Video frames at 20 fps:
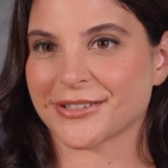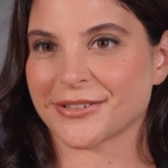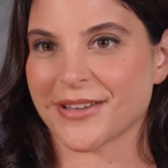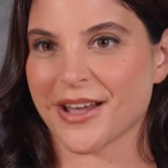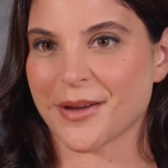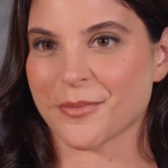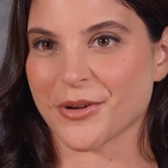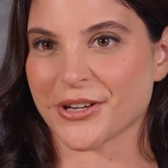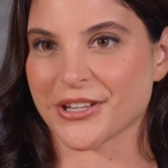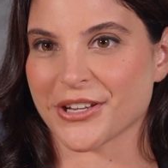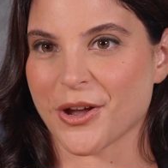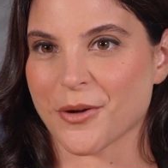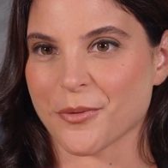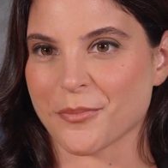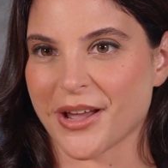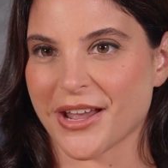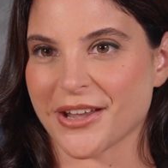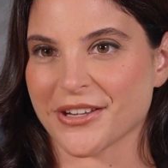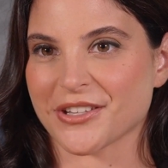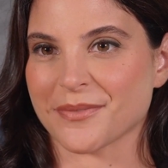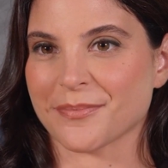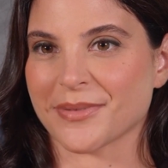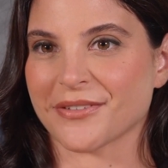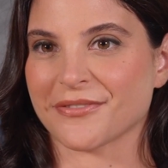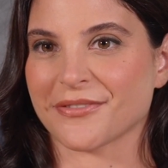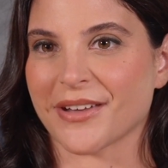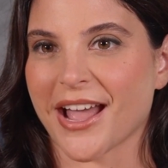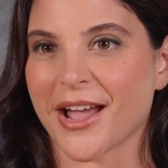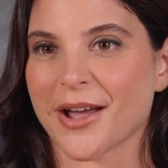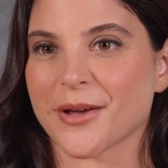they were nowhere to be
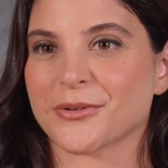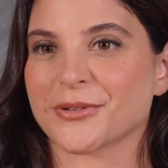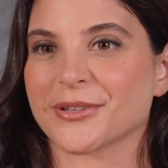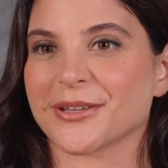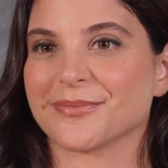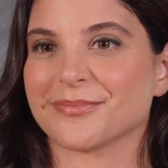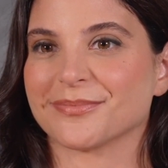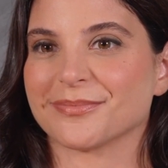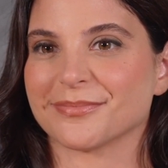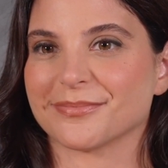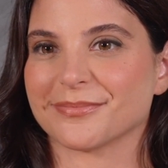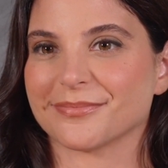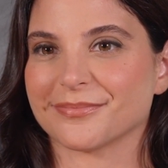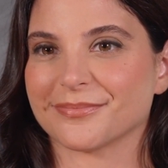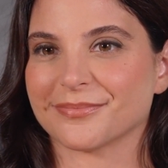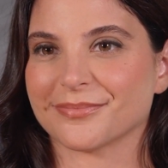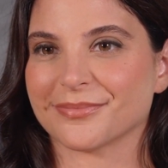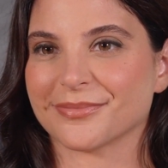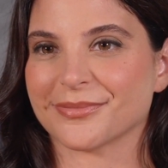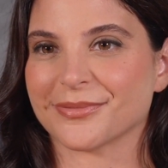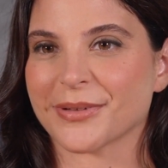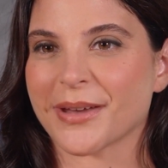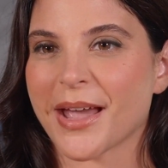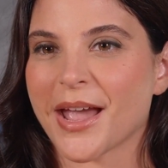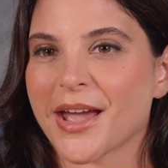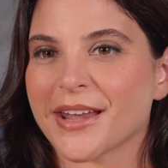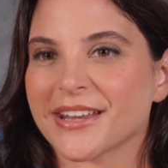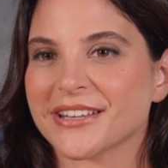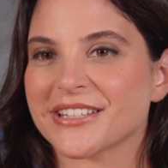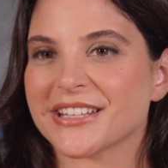found.
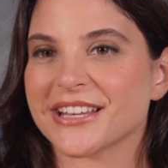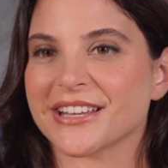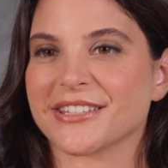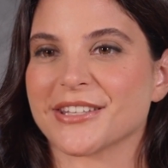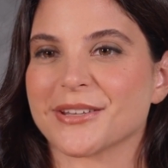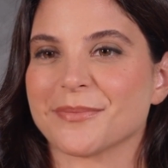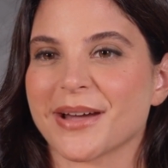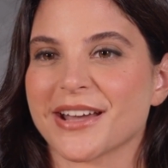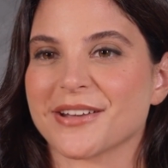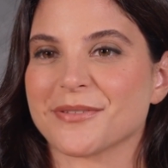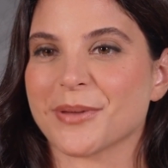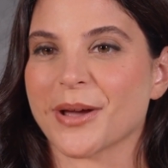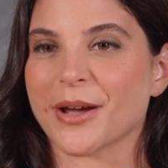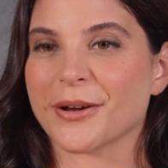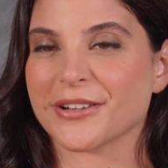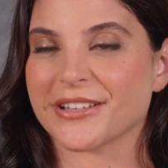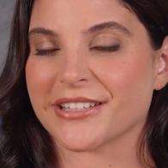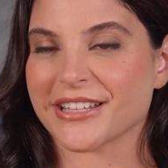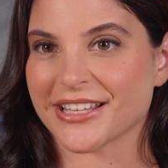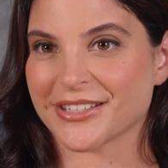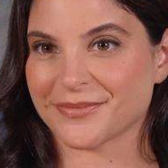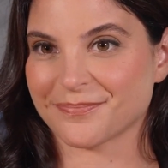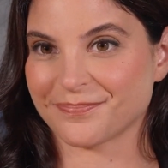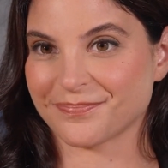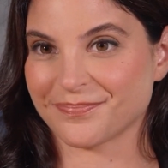Honesty is the best policy.